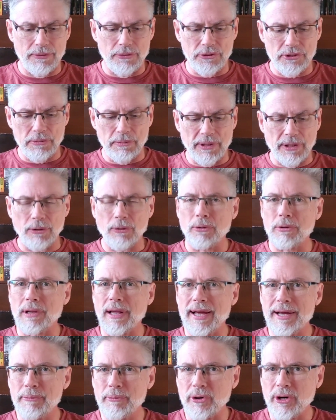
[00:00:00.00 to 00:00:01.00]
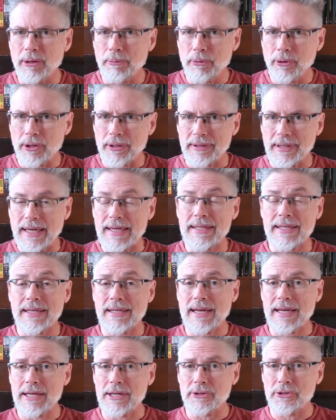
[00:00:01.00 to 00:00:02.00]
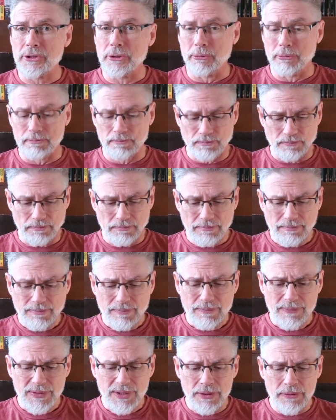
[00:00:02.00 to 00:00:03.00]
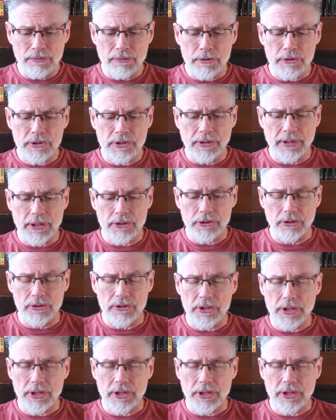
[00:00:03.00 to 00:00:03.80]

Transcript: Used to be an old library book, 1982 first edition.